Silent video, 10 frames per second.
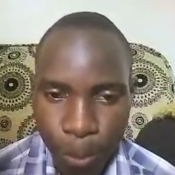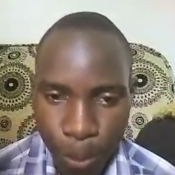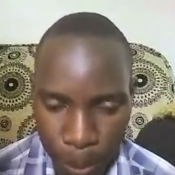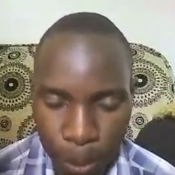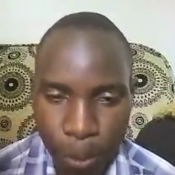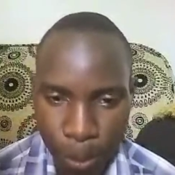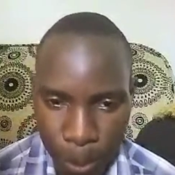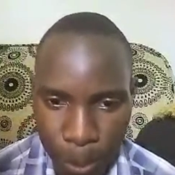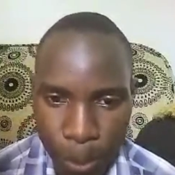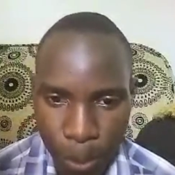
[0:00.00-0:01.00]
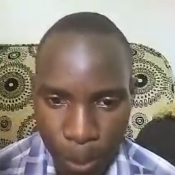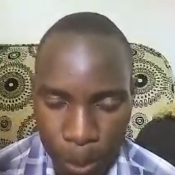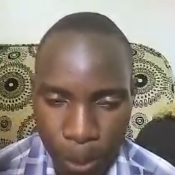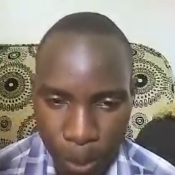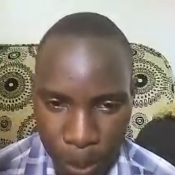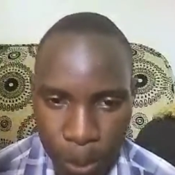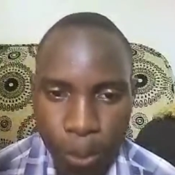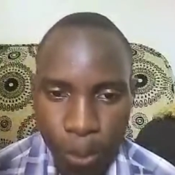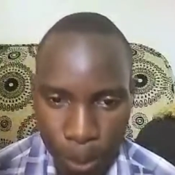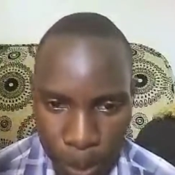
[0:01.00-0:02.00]
how old are the, the or how
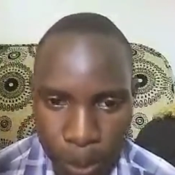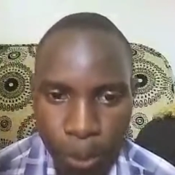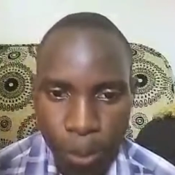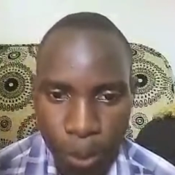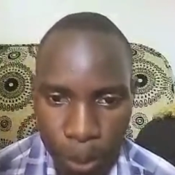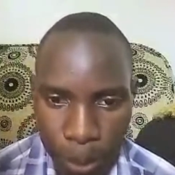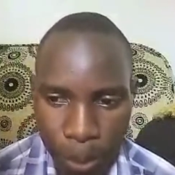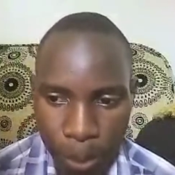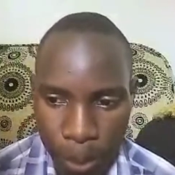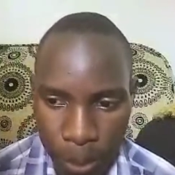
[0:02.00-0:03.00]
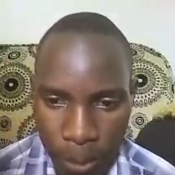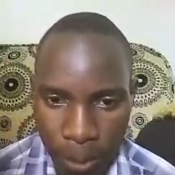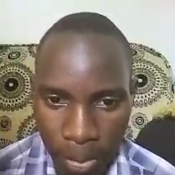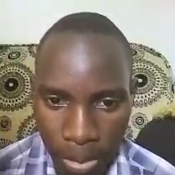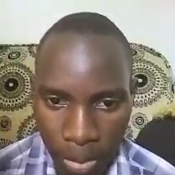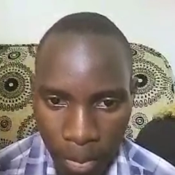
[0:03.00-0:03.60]
young are the young people that come to you?